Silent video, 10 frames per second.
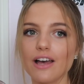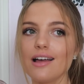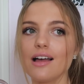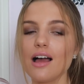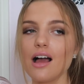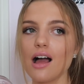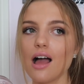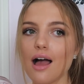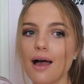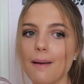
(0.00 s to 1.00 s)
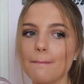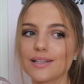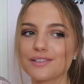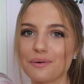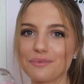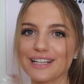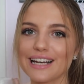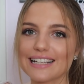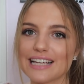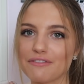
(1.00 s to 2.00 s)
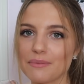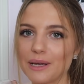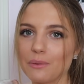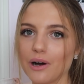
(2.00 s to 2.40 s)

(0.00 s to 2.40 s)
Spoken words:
it. So I'm really glad to have the big